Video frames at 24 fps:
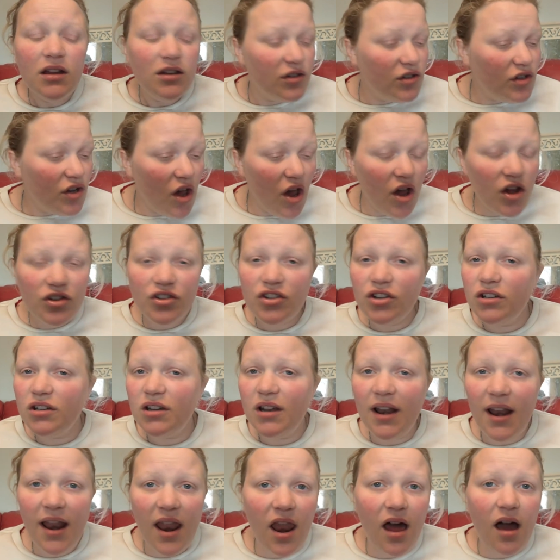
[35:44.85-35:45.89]
nurtured
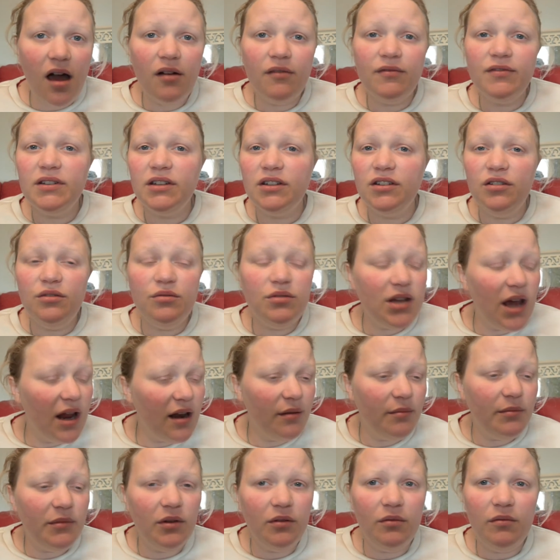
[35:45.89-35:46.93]
and loved, and you tell
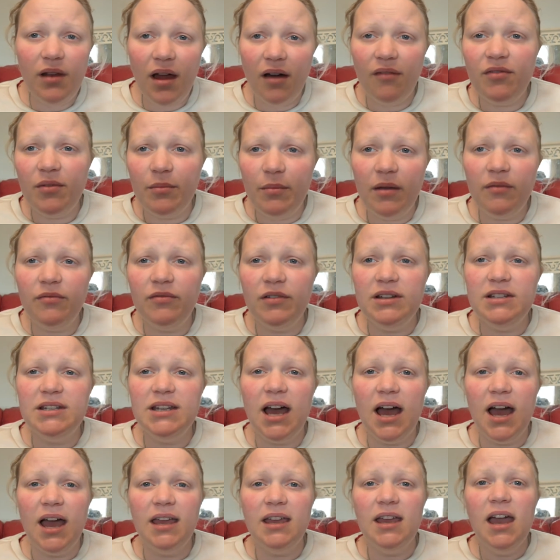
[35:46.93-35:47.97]
them you love them every
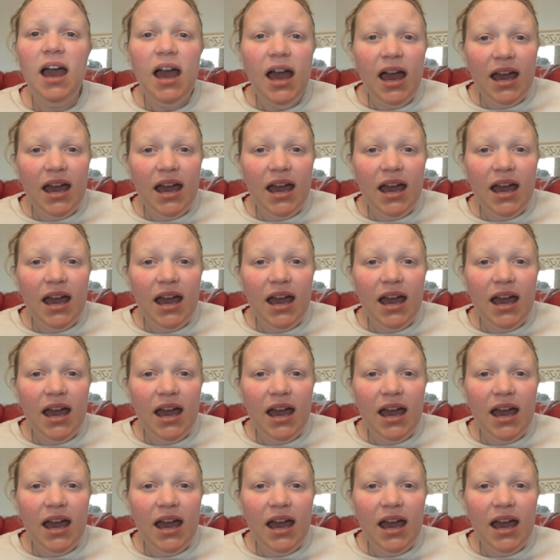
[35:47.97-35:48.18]
day